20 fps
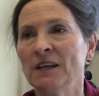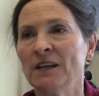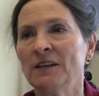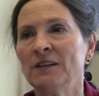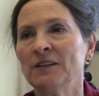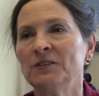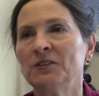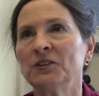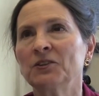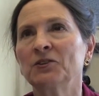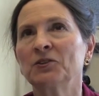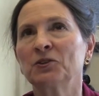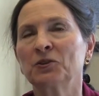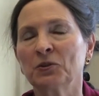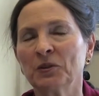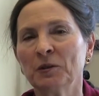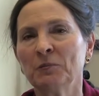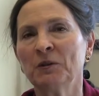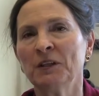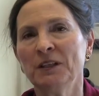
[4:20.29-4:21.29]
it is
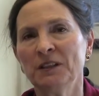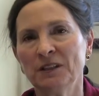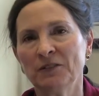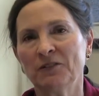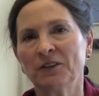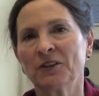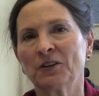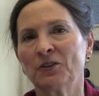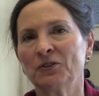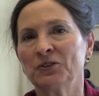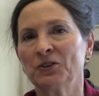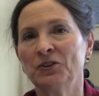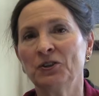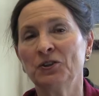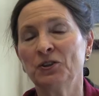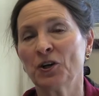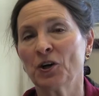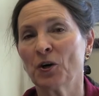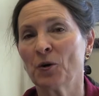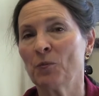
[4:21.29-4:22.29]
extremely difficult to
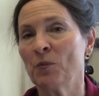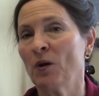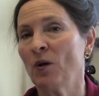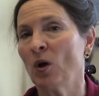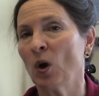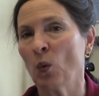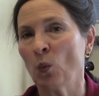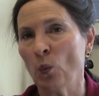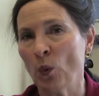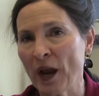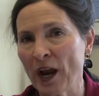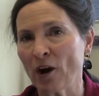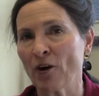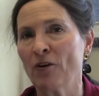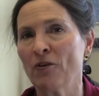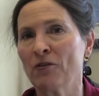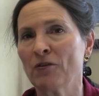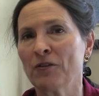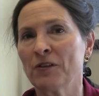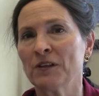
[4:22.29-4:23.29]
determine
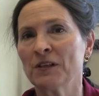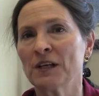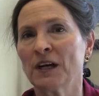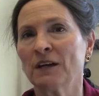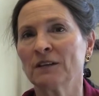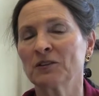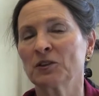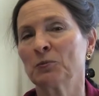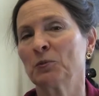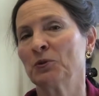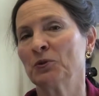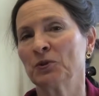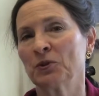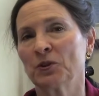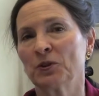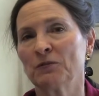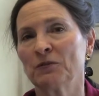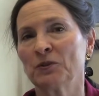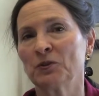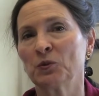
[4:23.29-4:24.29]
where the taxable
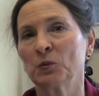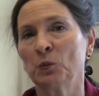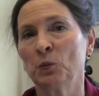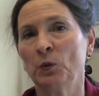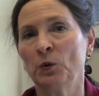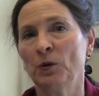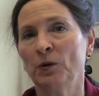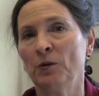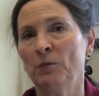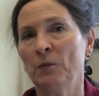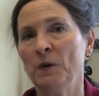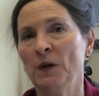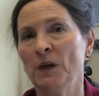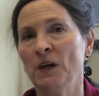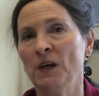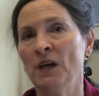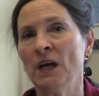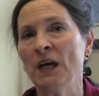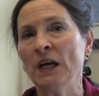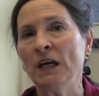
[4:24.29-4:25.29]
service would
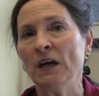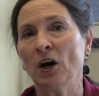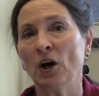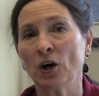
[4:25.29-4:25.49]
be